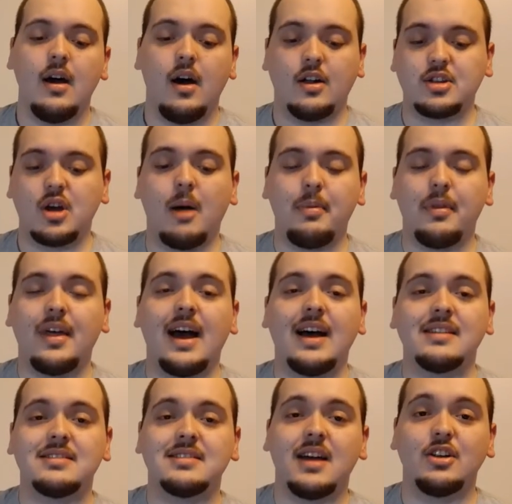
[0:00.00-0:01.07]
On top of
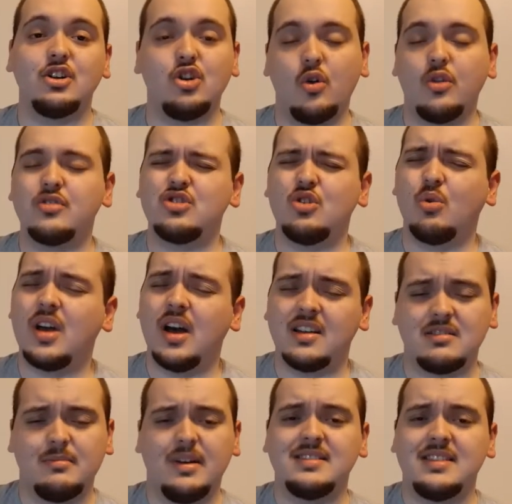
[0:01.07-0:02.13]
that, I know there's no
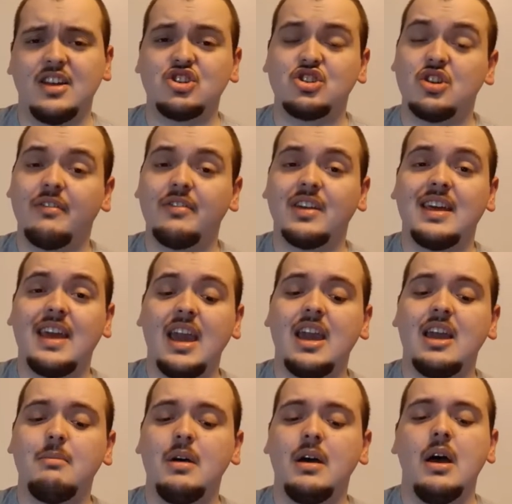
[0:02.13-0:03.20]
customization of the
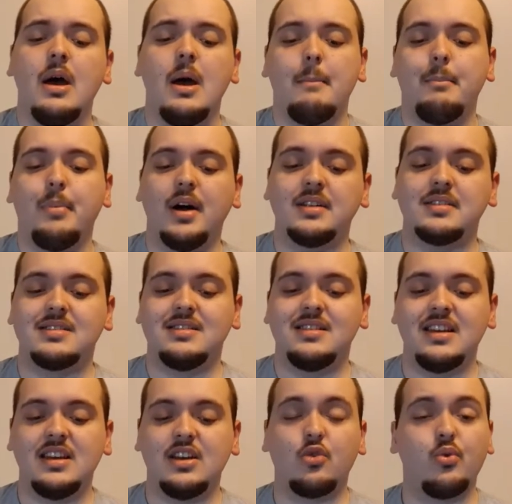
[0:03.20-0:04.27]
game, but
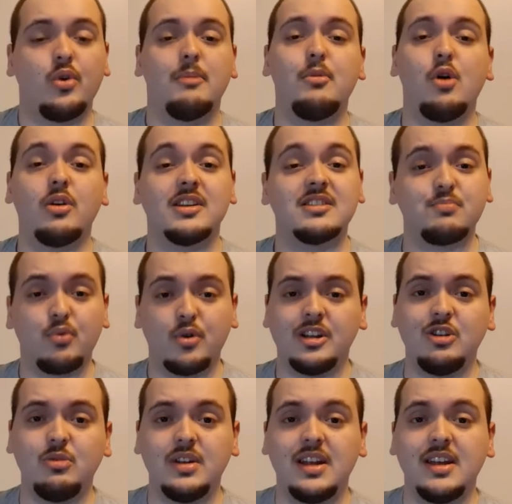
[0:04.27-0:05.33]
the career mode is pretty
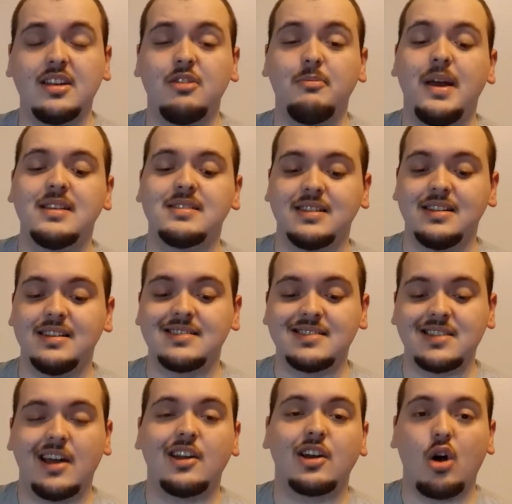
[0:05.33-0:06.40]
unique. You basically
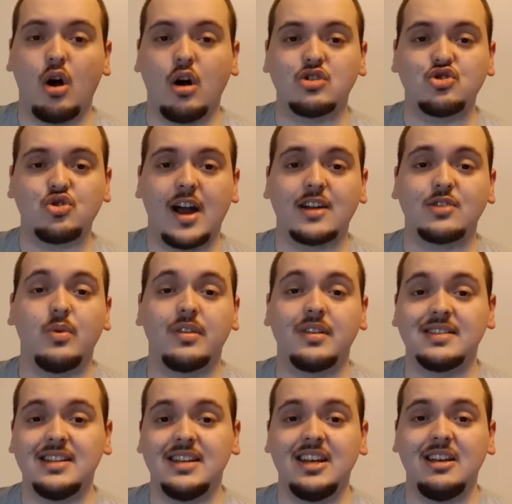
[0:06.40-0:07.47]
sign a contract with a
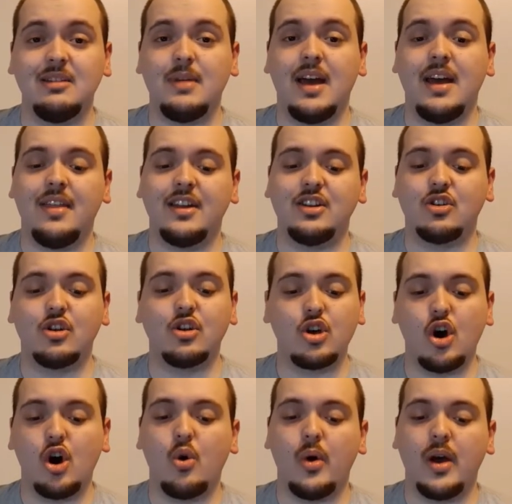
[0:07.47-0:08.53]
team and then you can
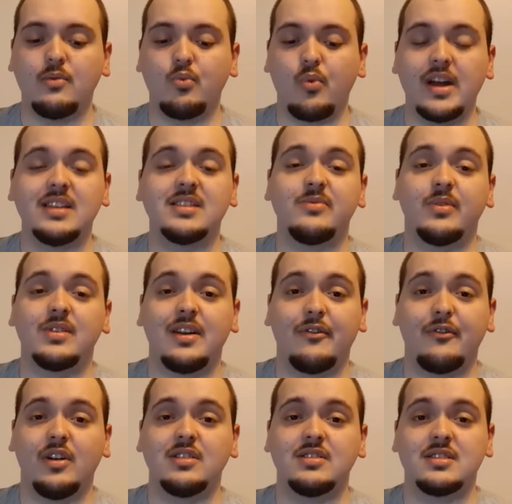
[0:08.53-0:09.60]
go and race for
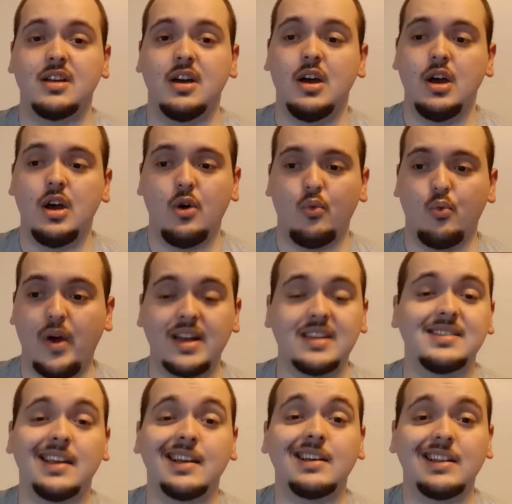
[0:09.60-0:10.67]
different
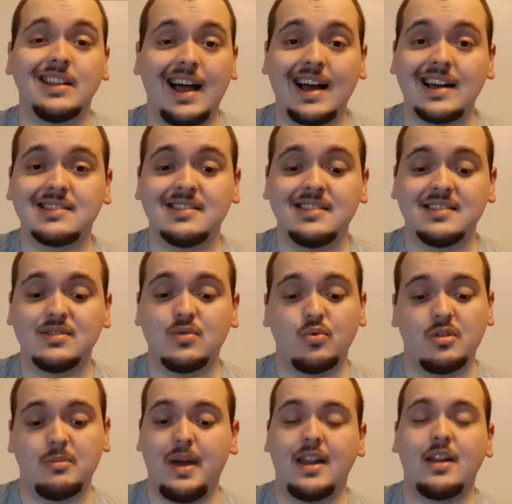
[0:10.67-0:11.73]
racing classes
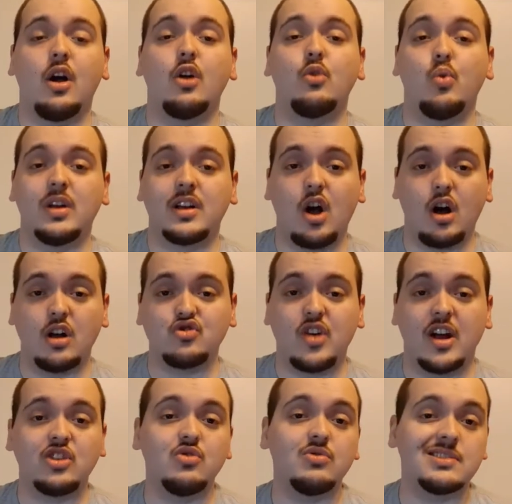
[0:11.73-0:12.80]
depending on what
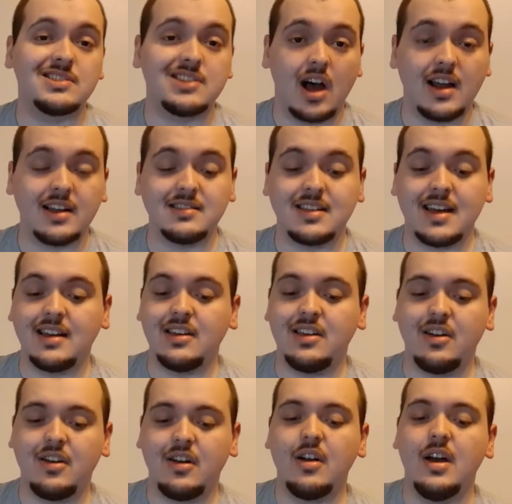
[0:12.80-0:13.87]
contract you signed that
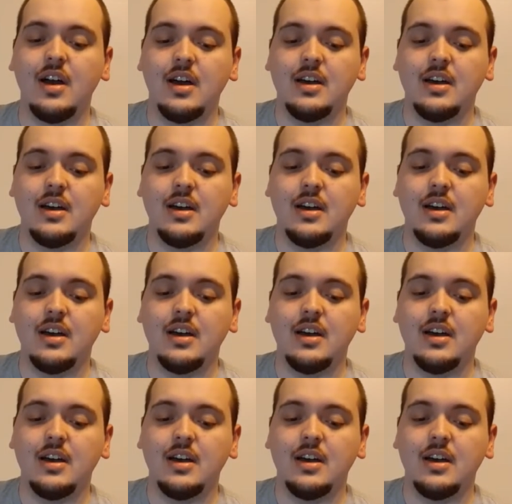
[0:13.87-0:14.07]
year.